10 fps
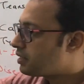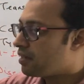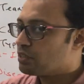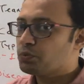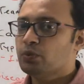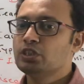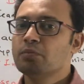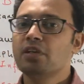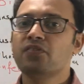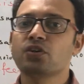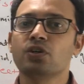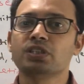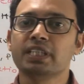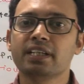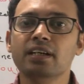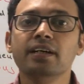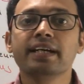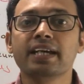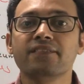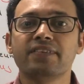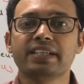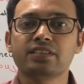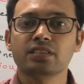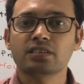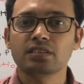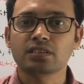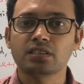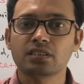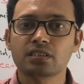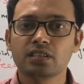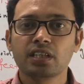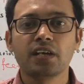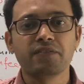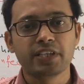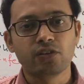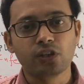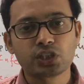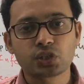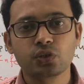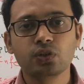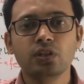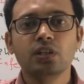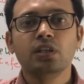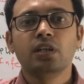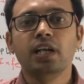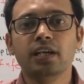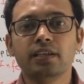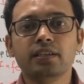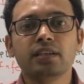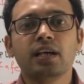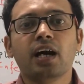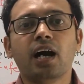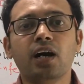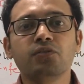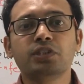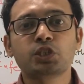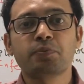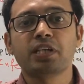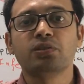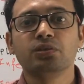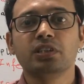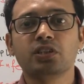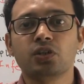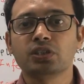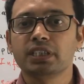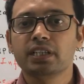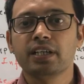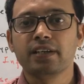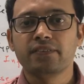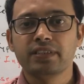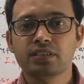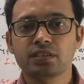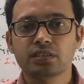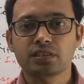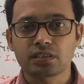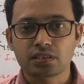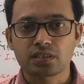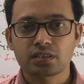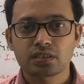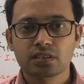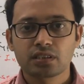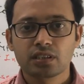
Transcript: they are responsible for causing a infectious disease. And we have also learned how this pathogen causing the infectious disease.